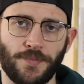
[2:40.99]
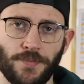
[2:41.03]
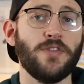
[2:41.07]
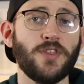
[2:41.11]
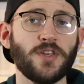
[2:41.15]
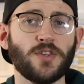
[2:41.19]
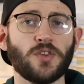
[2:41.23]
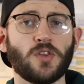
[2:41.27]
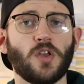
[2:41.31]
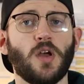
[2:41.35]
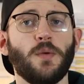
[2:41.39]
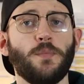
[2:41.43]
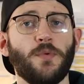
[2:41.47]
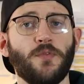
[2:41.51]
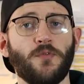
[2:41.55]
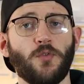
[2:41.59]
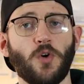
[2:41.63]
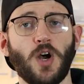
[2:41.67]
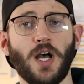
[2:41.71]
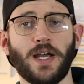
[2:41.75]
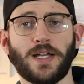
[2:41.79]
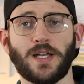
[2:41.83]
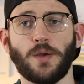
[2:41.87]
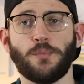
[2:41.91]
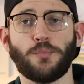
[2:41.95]
In this type of
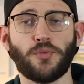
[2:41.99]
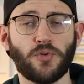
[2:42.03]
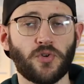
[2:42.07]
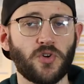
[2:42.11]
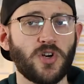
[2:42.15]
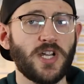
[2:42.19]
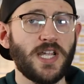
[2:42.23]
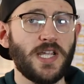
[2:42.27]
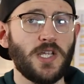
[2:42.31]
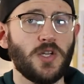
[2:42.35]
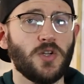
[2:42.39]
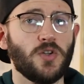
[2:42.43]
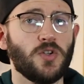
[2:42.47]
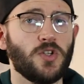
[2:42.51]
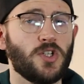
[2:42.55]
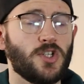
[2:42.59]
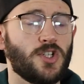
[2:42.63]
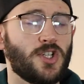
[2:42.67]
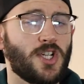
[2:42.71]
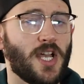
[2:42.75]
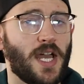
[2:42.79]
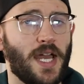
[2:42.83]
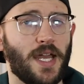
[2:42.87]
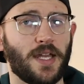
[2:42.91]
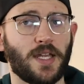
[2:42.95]
work, a pre-use
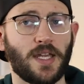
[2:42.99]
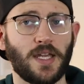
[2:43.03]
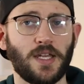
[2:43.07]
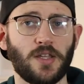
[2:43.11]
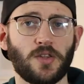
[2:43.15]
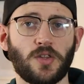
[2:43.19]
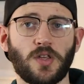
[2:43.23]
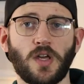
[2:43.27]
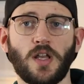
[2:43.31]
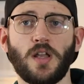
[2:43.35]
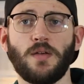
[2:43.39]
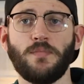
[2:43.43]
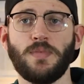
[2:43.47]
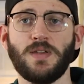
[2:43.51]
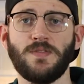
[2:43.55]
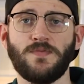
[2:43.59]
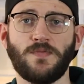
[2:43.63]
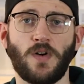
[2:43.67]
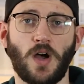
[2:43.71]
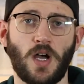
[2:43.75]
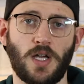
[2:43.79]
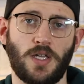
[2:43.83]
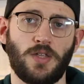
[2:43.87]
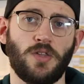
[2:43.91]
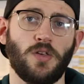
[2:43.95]
check is going to be
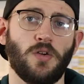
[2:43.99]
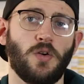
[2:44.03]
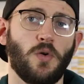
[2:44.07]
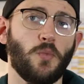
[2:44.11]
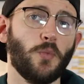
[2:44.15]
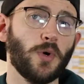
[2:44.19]
vital,